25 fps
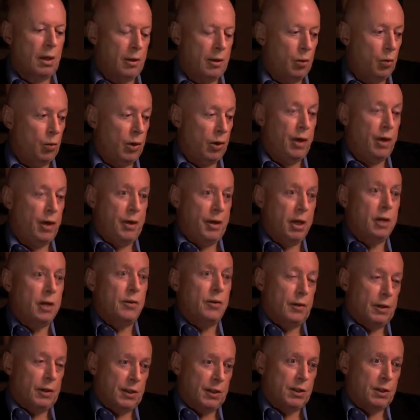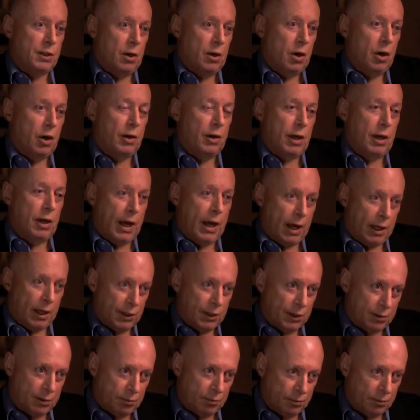that we think of this God
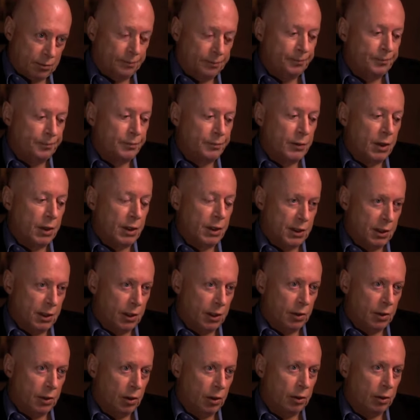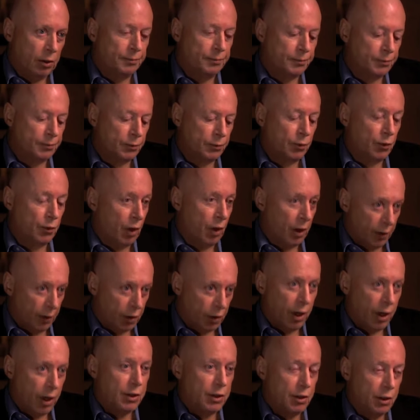as a cynical, rather
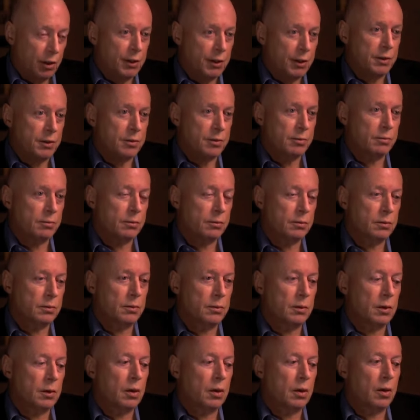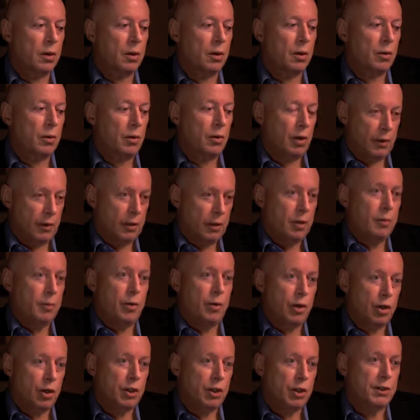credulous, rather
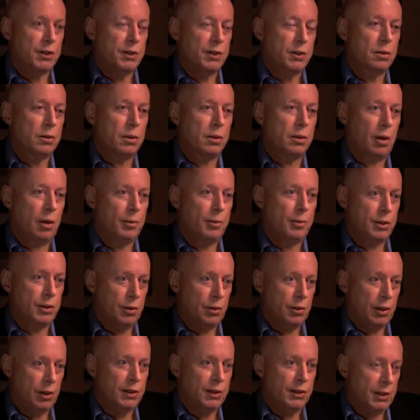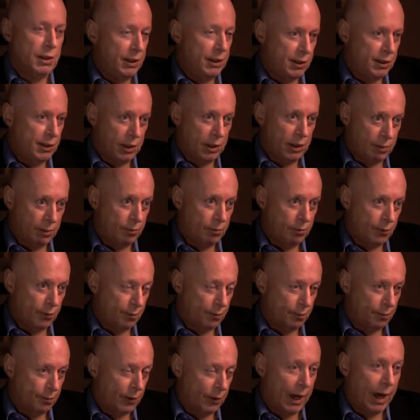capricious opportunist, easily
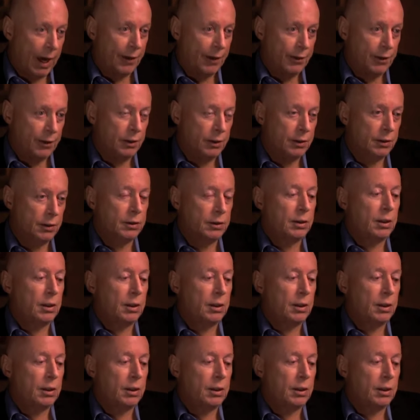flattered,